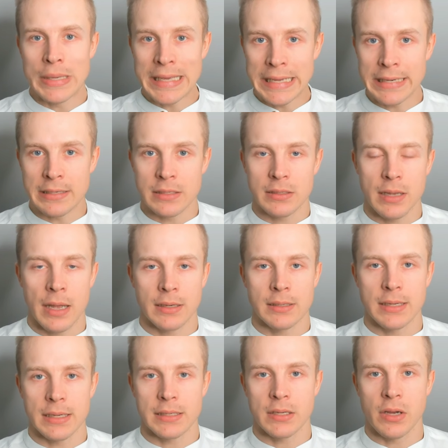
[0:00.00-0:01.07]
eat at the
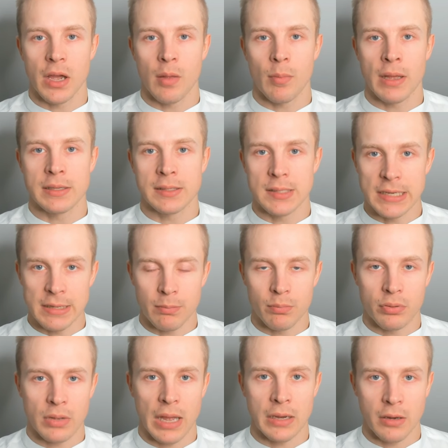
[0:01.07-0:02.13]
daytime and
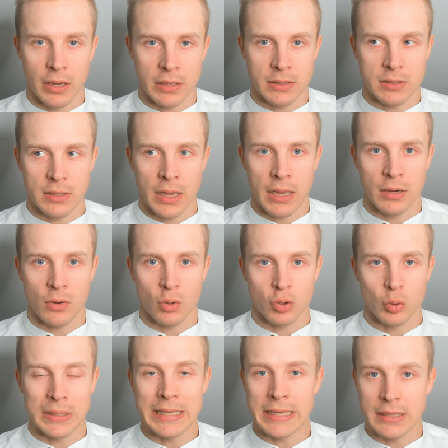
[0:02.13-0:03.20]
sleep at night, and
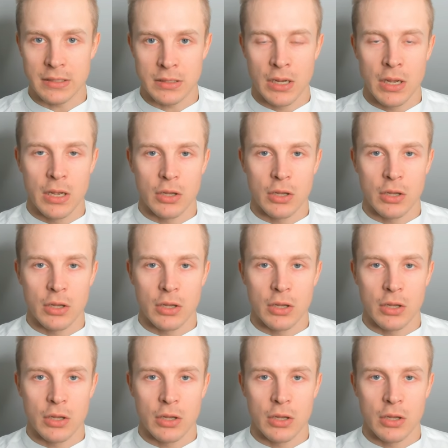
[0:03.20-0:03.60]
also eat,